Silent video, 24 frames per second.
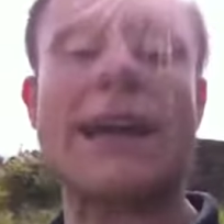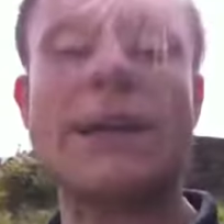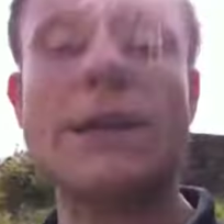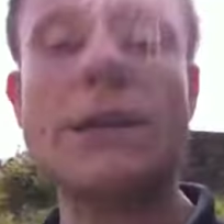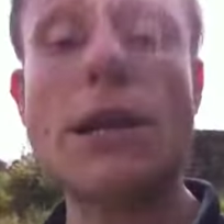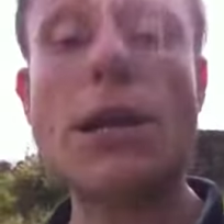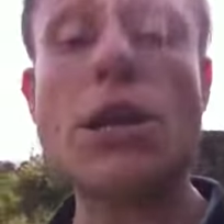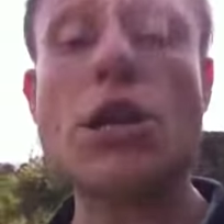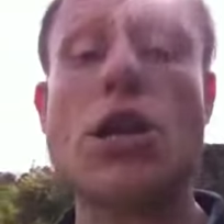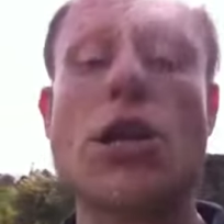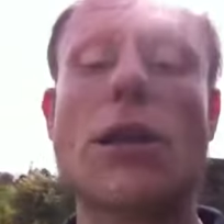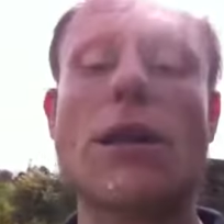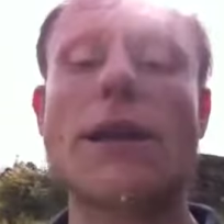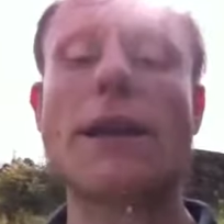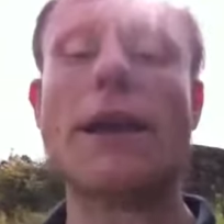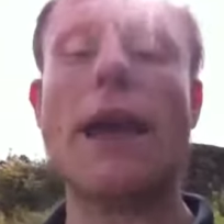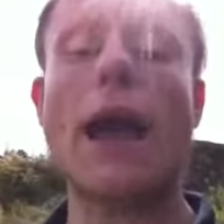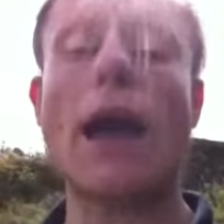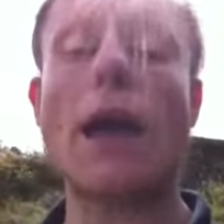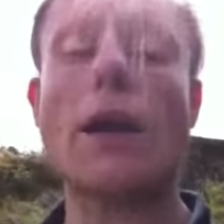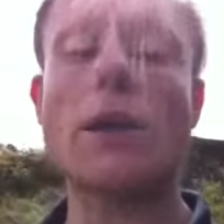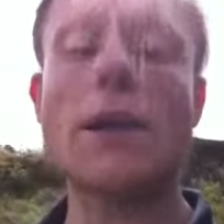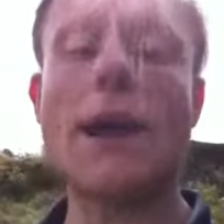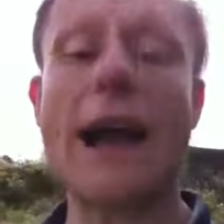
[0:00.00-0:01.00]
Initially,
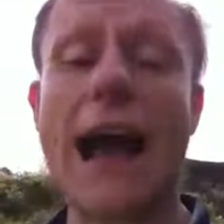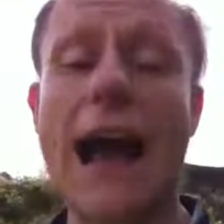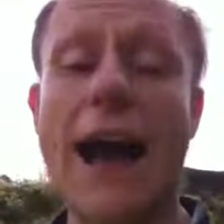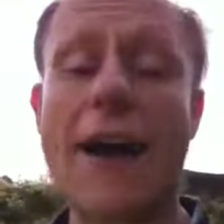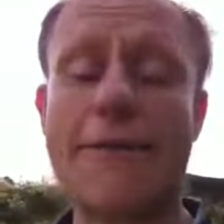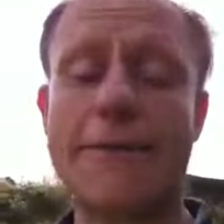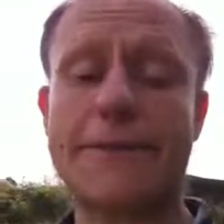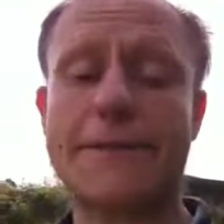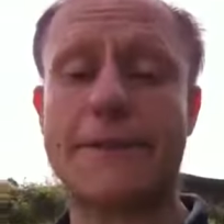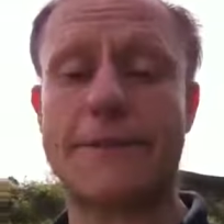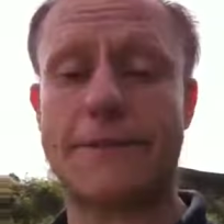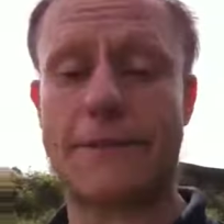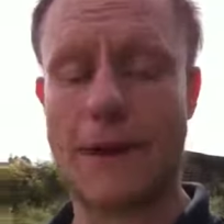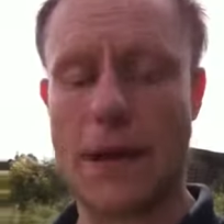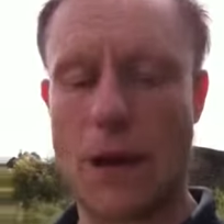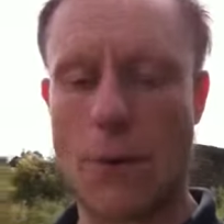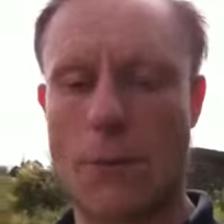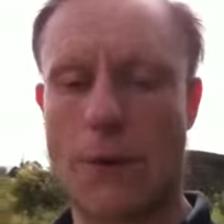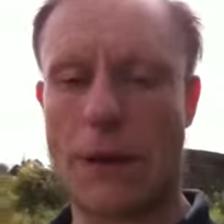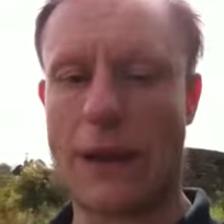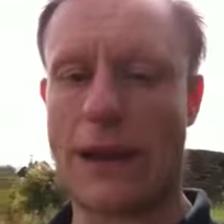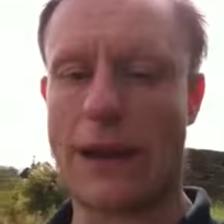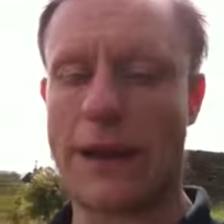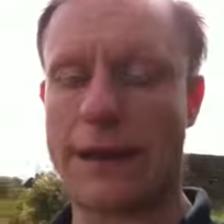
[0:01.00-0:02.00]
you have to
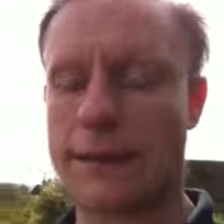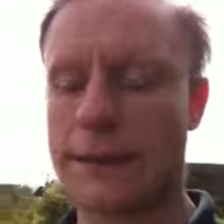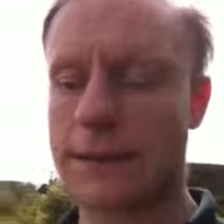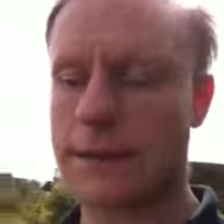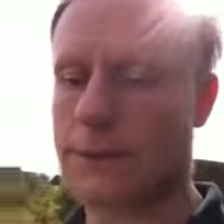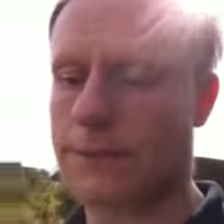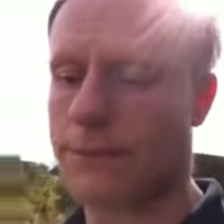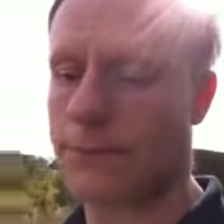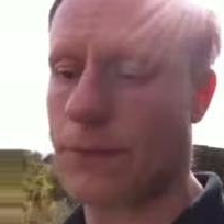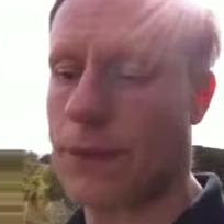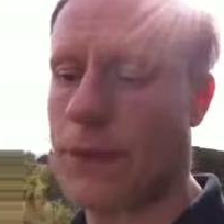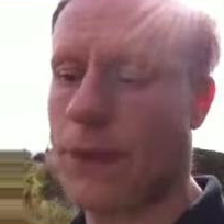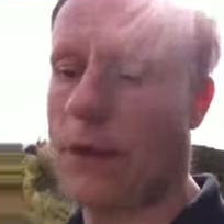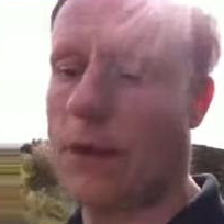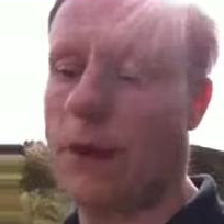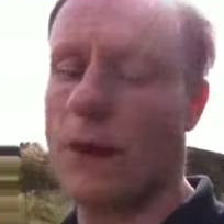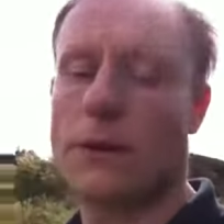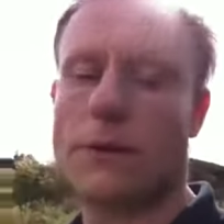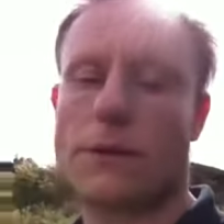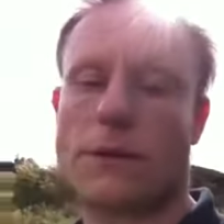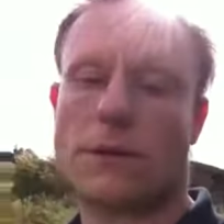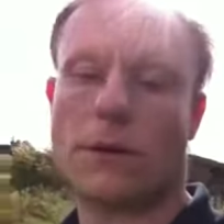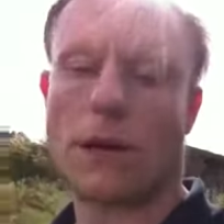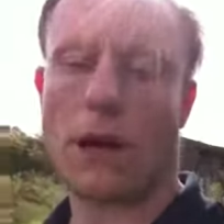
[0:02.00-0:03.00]
verbalise.
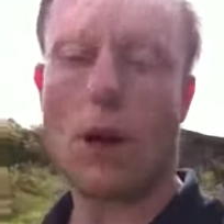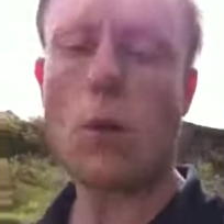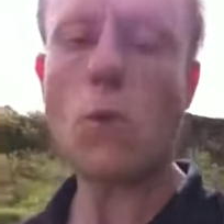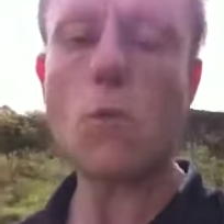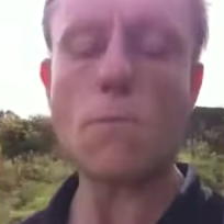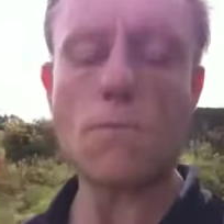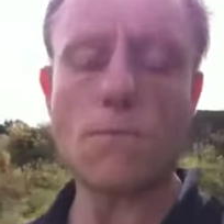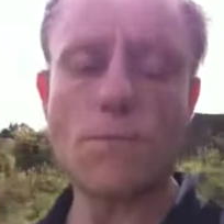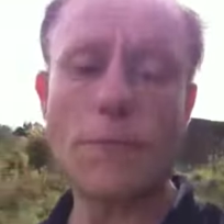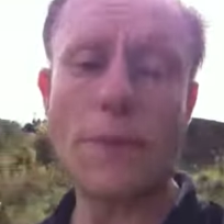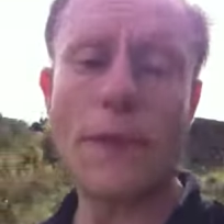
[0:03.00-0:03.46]
So,